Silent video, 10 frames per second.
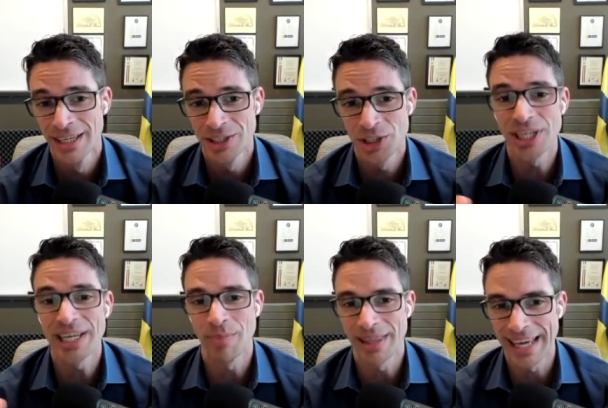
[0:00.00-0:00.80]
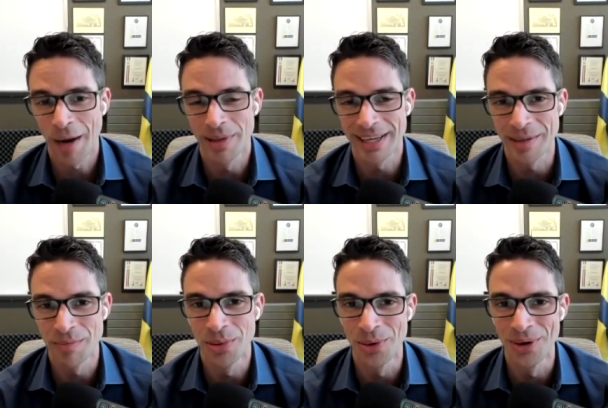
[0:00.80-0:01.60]
shape the applicant
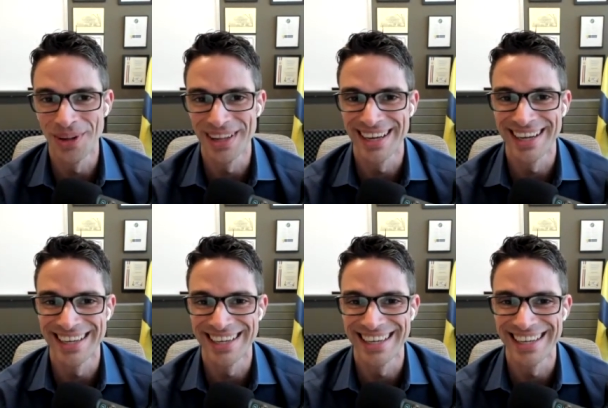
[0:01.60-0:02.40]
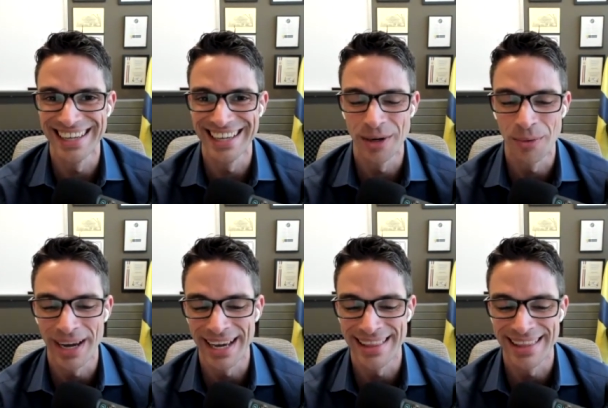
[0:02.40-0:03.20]
pool uh, in in a
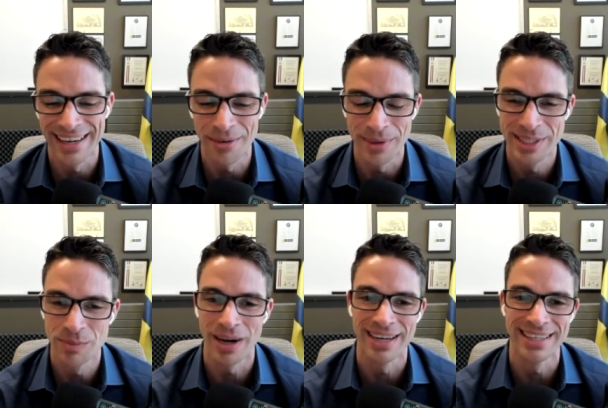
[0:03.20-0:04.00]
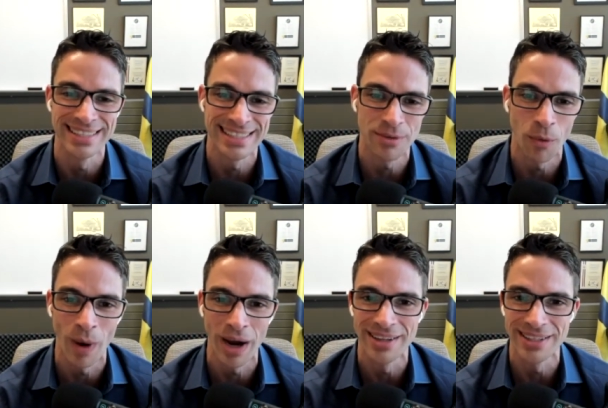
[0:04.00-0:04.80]
way that responds
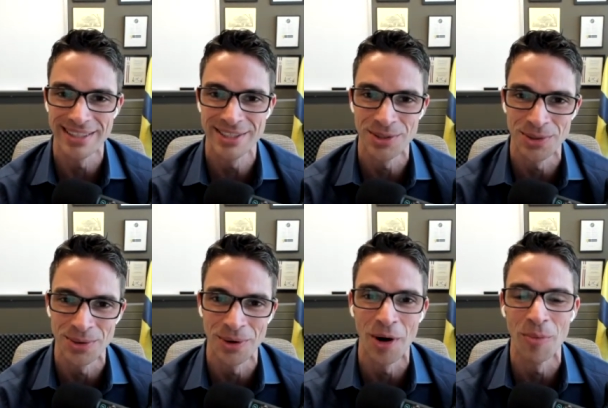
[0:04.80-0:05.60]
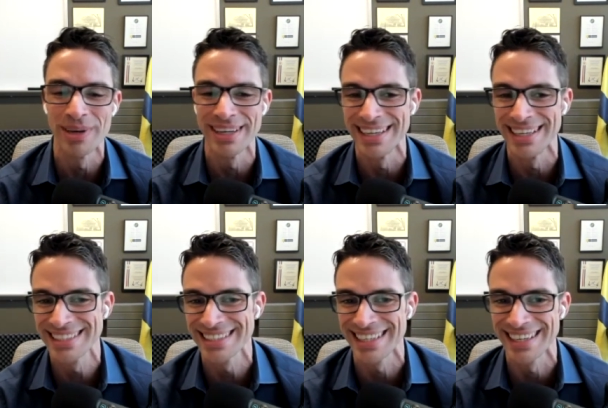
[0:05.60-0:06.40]
well to
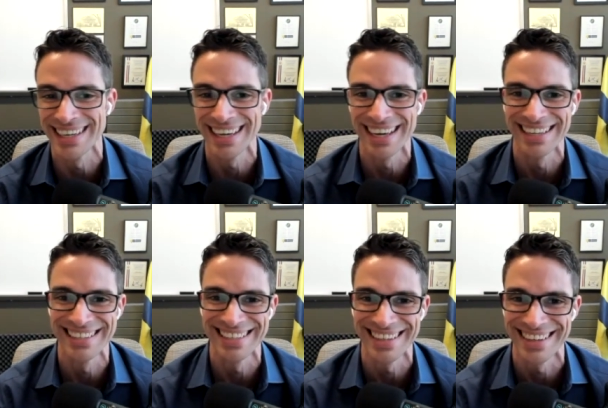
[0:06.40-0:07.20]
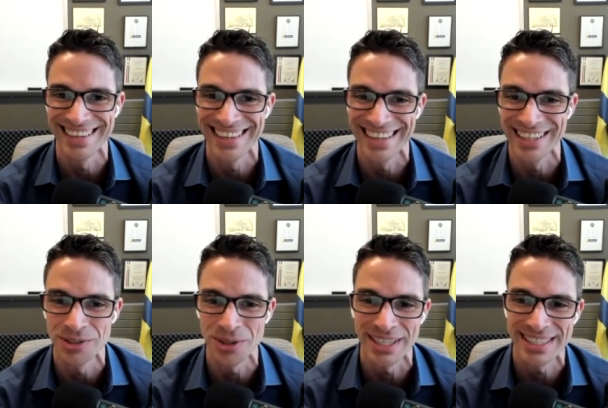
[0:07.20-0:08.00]
openness and and uh, and
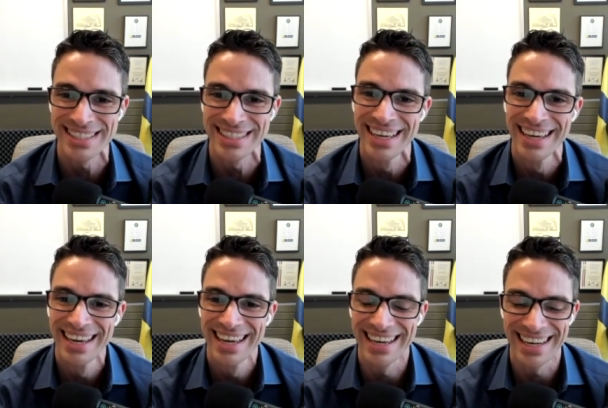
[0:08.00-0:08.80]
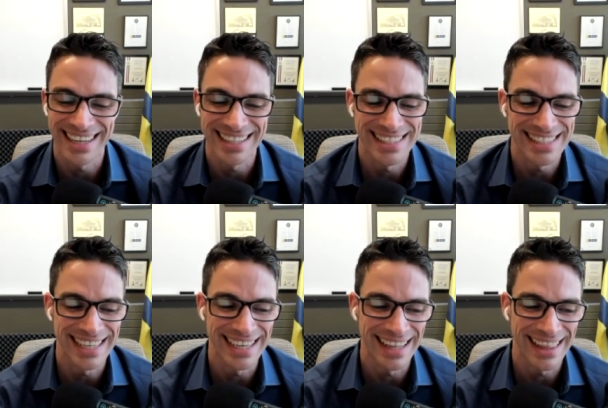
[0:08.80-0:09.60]
trust. And I can
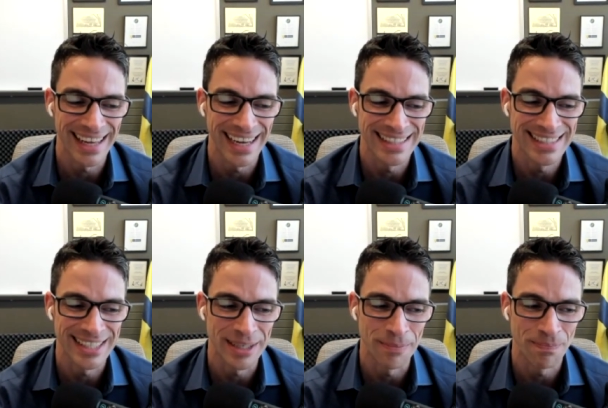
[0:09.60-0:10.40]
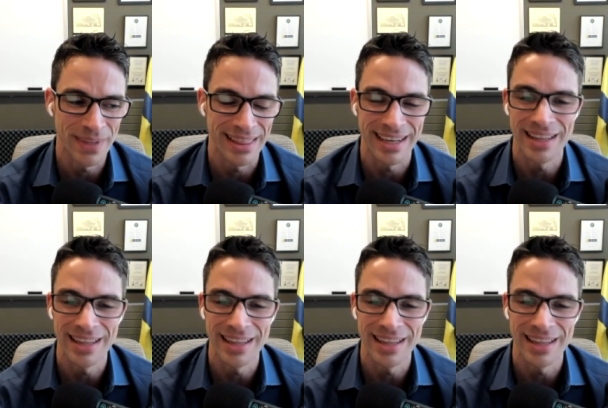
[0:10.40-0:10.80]
see that um, that the